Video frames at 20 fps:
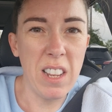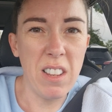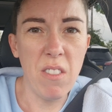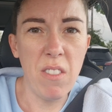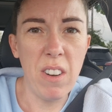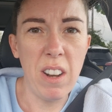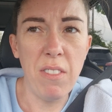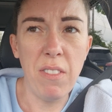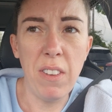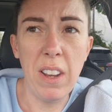I don't
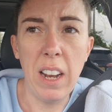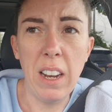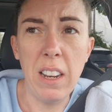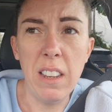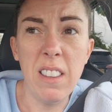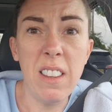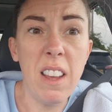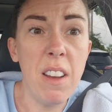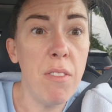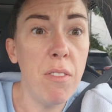really feel any
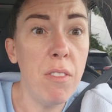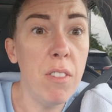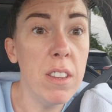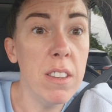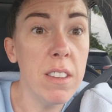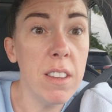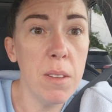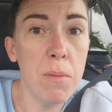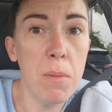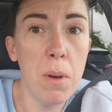
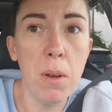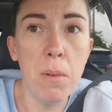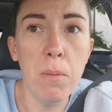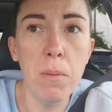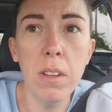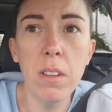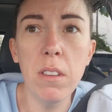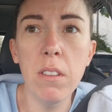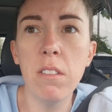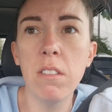different at the
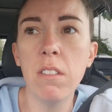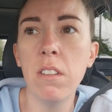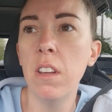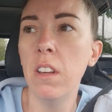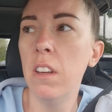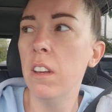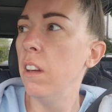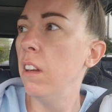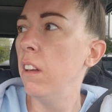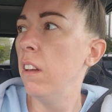moment,
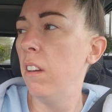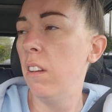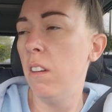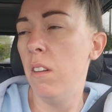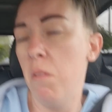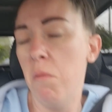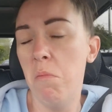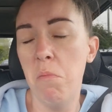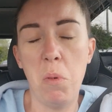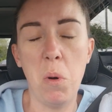
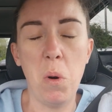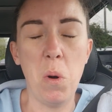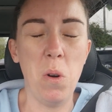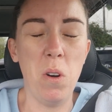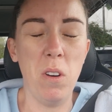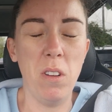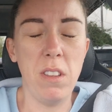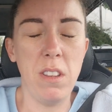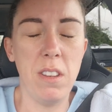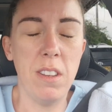
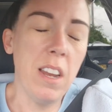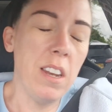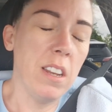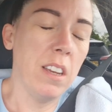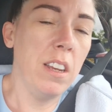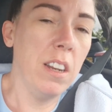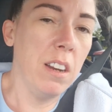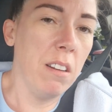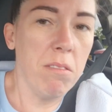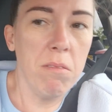but they said,
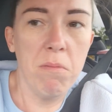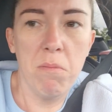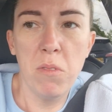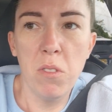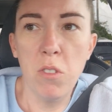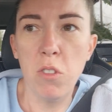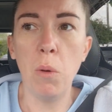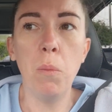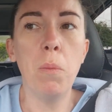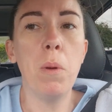you know,
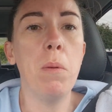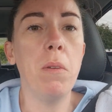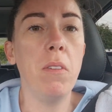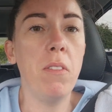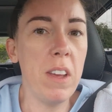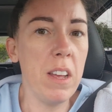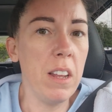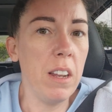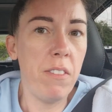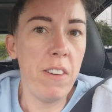some people
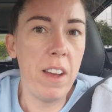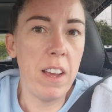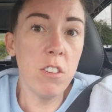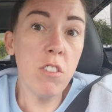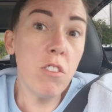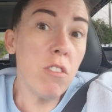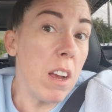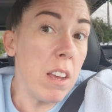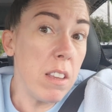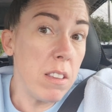feel effects
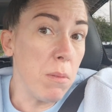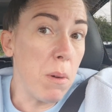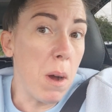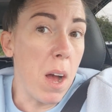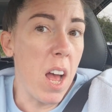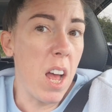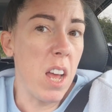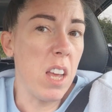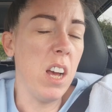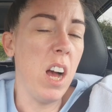straight
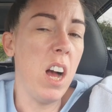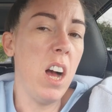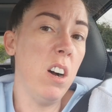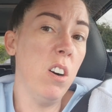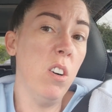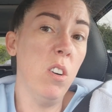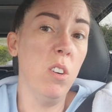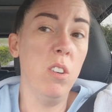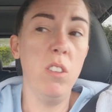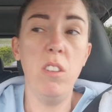away,
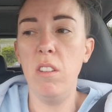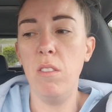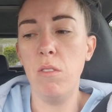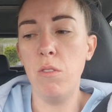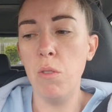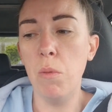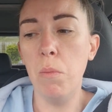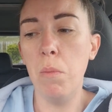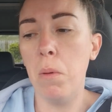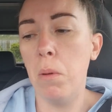or, you know,
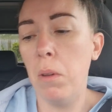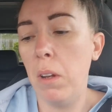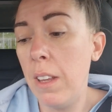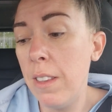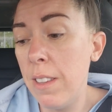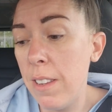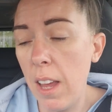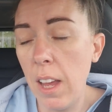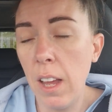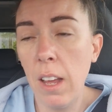some people
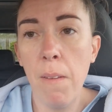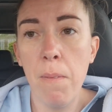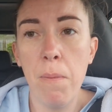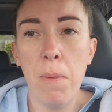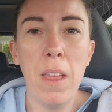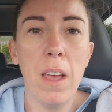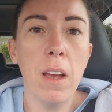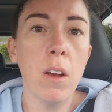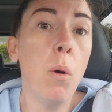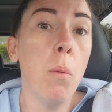can take
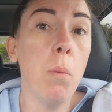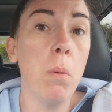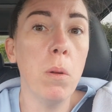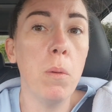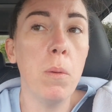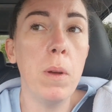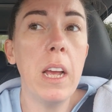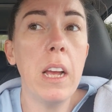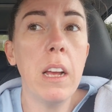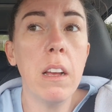a couple of
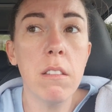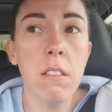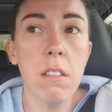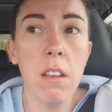weeks.